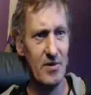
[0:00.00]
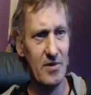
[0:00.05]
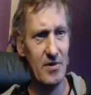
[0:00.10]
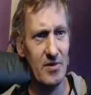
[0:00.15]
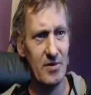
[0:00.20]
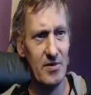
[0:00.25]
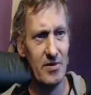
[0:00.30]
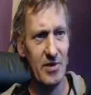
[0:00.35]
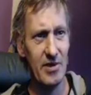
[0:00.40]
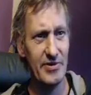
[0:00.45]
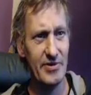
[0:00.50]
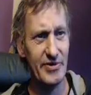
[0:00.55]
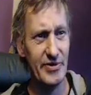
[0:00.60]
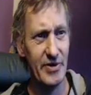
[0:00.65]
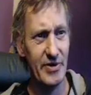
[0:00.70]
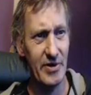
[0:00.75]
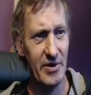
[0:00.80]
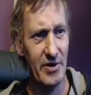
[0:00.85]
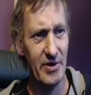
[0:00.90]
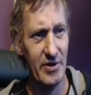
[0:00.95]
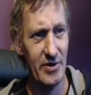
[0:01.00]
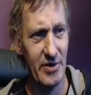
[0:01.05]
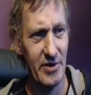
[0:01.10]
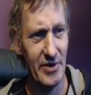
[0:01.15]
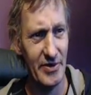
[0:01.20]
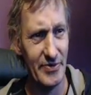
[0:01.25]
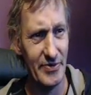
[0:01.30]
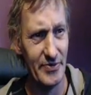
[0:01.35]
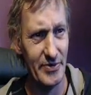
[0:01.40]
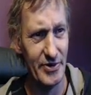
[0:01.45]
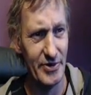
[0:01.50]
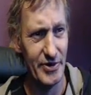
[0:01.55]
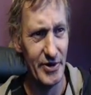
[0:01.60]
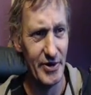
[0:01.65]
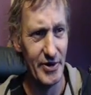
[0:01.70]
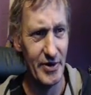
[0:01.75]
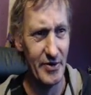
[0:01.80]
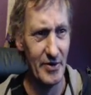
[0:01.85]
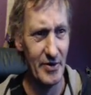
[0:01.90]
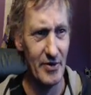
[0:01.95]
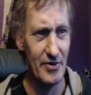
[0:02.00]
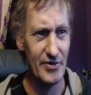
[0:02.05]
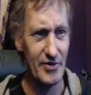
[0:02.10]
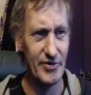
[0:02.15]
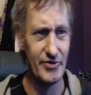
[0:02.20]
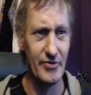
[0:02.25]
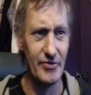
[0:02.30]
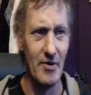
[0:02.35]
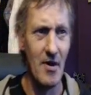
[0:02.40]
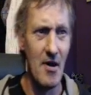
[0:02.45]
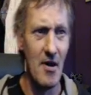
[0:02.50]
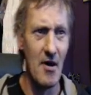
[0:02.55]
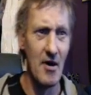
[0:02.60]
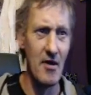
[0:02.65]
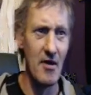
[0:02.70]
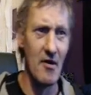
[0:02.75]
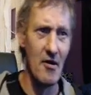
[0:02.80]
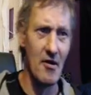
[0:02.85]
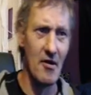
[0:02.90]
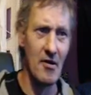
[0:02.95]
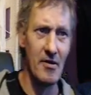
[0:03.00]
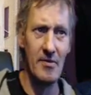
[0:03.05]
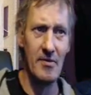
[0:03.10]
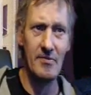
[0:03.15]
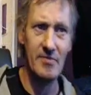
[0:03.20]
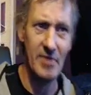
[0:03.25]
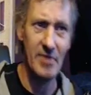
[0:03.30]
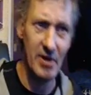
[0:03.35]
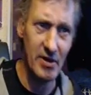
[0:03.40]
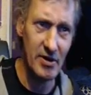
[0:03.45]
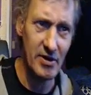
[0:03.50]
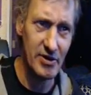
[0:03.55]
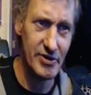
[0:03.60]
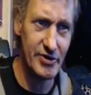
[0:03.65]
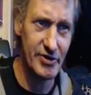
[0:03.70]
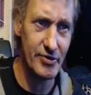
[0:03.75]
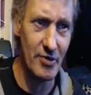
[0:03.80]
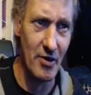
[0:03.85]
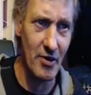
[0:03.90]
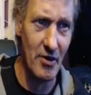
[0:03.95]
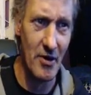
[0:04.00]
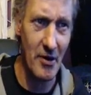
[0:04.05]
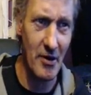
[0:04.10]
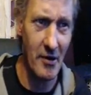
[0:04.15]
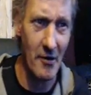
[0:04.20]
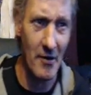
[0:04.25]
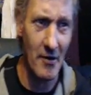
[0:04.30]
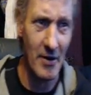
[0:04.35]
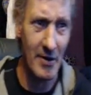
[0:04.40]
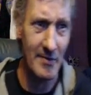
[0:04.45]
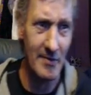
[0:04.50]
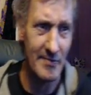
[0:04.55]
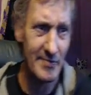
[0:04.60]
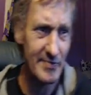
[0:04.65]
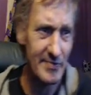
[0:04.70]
That's what you call strong arm. Strong arm.